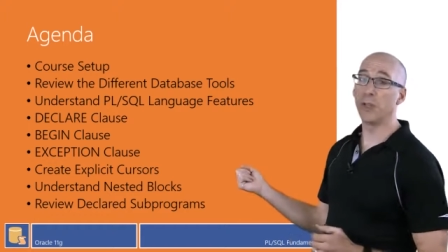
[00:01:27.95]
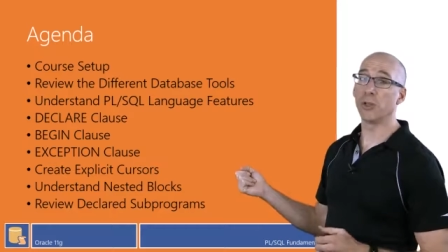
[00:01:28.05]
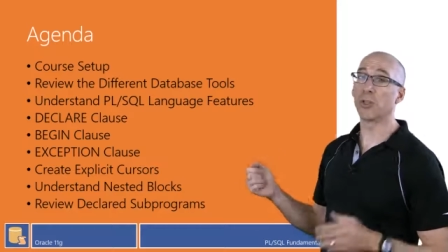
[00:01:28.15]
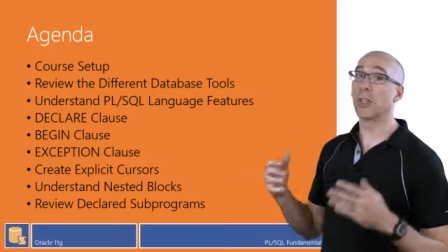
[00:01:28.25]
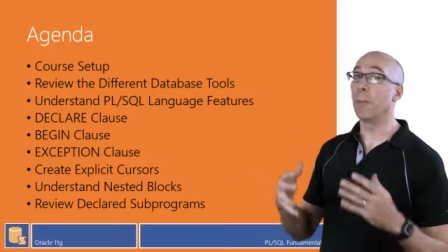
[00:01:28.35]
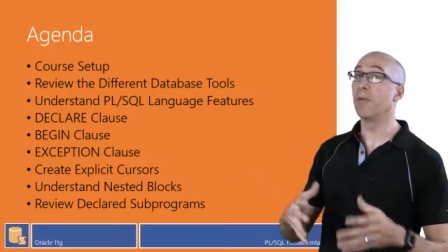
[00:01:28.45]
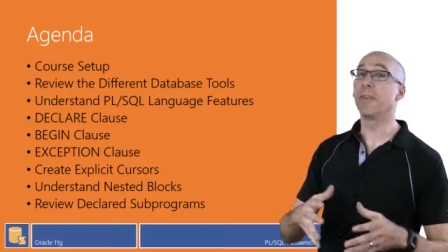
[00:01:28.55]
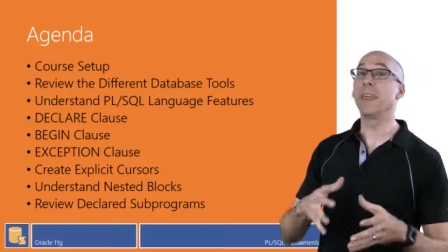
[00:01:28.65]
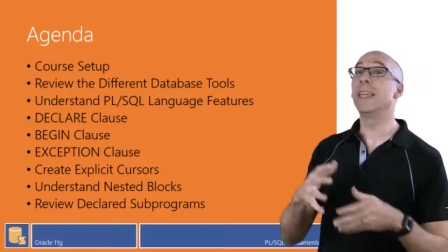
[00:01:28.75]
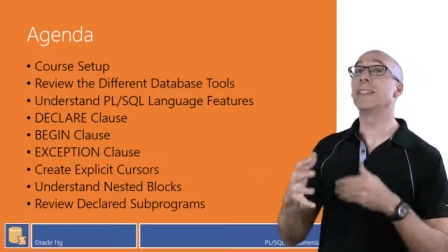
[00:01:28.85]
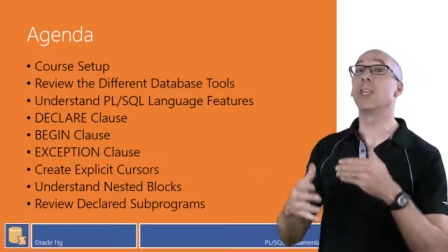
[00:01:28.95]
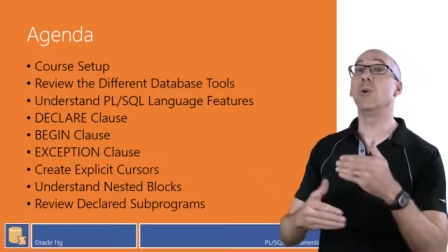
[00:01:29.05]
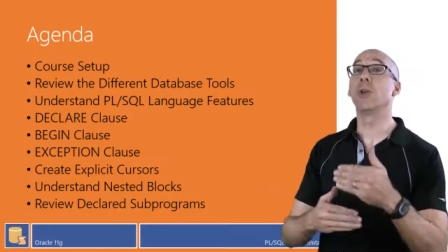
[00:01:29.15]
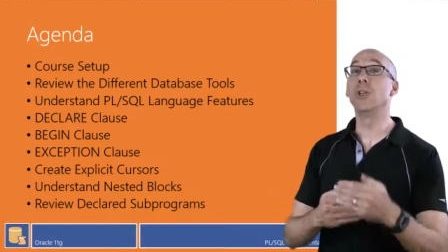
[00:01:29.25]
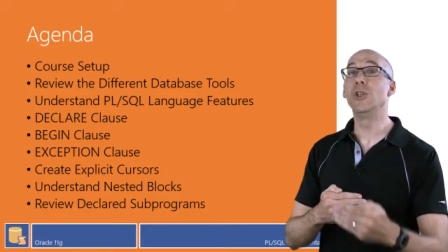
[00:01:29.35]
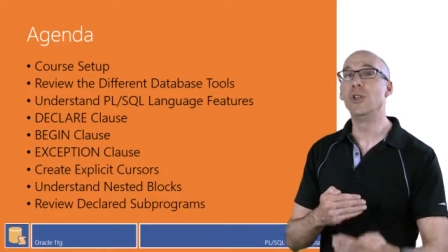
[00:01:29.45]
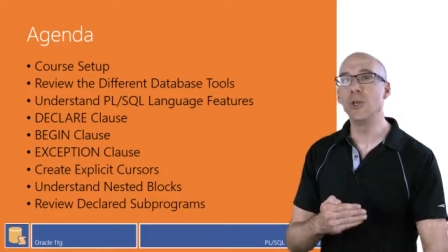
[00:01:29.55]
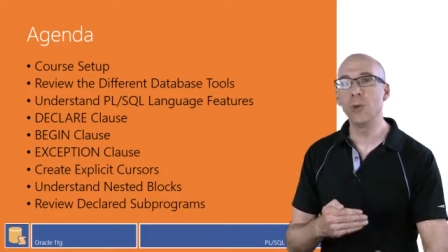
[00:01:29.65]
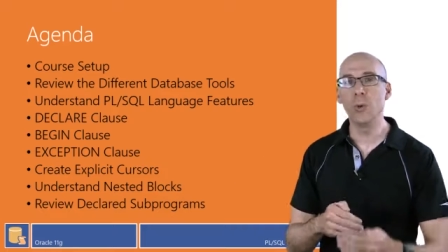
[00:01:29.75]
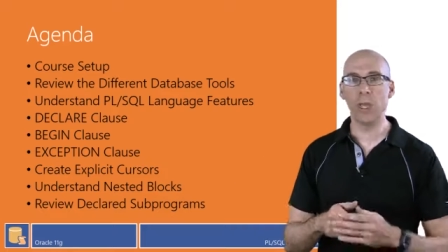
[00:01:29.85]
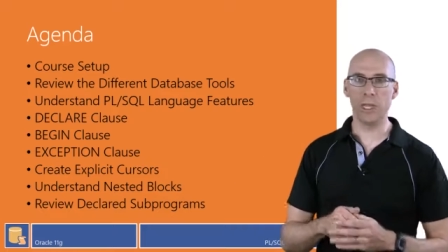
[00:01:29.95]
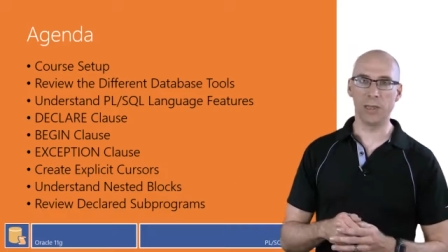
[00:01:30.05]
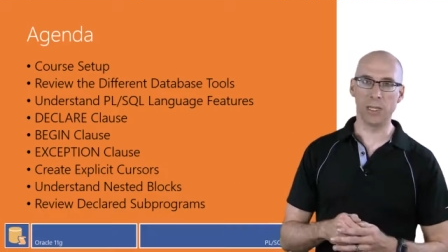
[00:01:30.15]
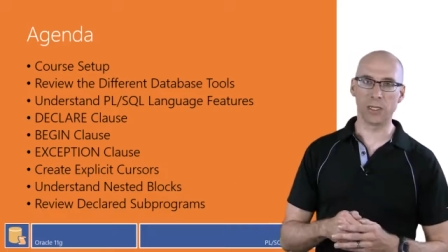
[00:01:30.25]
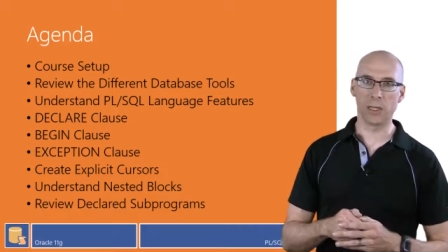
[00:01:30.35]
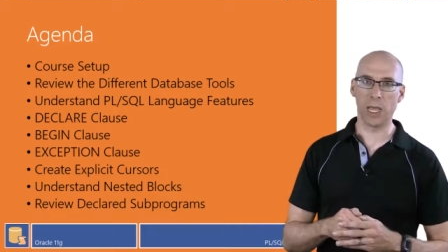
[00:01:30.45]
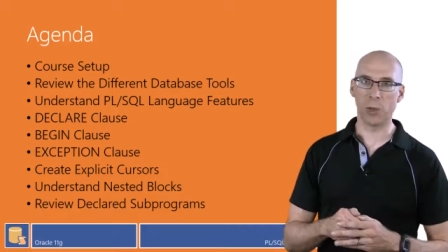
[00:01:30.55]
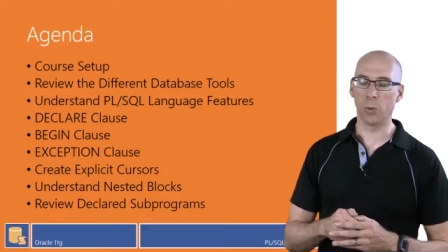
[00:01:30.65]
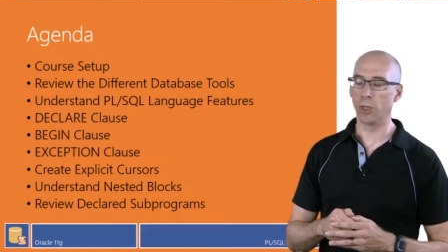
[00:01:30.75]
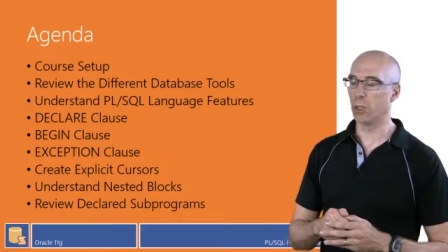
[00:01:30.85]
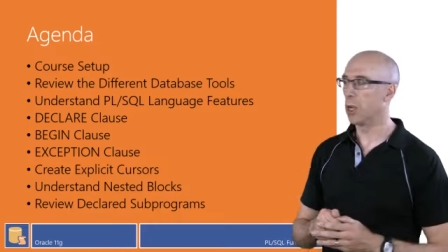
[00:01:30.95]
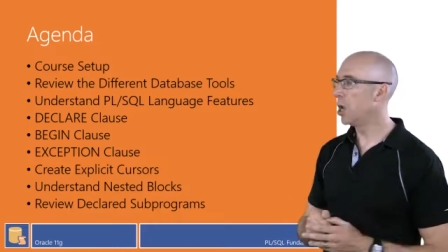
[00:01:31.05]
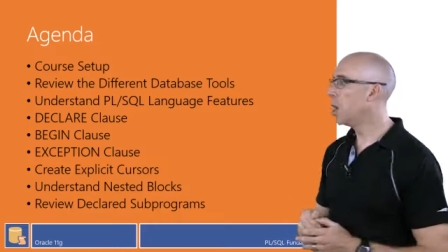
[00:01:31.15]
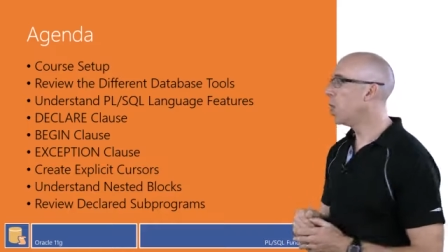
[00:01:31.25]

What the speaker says: features, some of the things that you can do in this language.